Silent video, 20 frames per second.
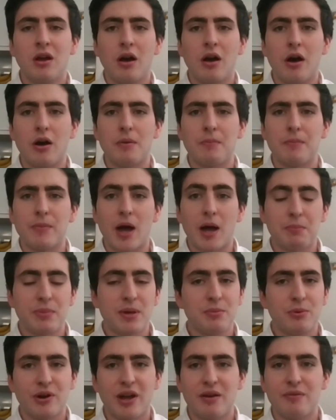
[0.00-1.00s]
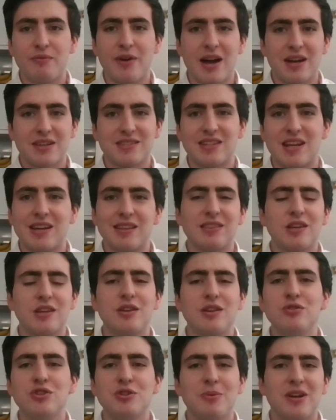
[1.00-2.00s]
and people get vaccinated, the
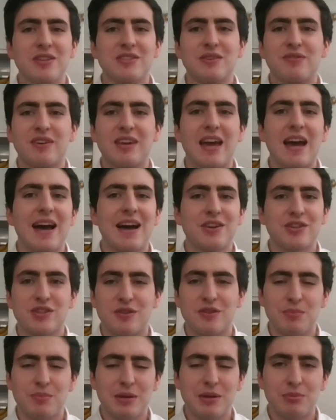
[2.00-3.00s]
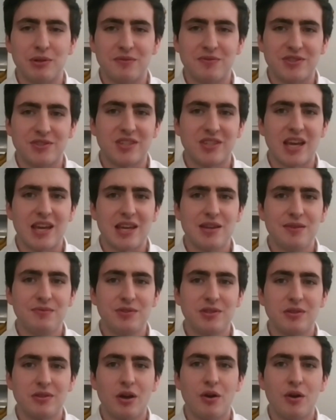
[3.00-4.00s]
huge amounts of cash that people have
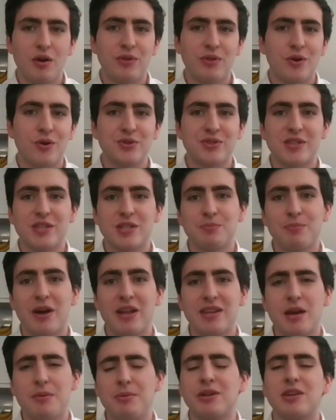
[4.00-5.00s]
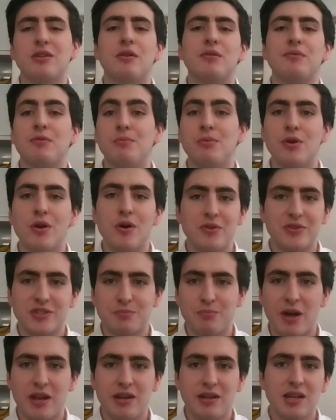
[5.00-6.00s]
saved over the course of this pandemic, you know, from not
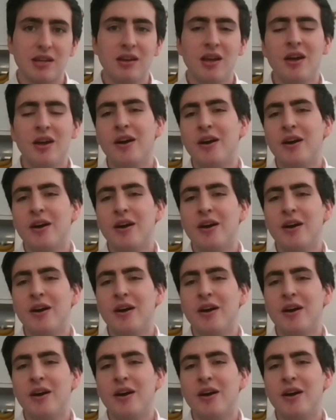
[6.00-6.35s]
spending,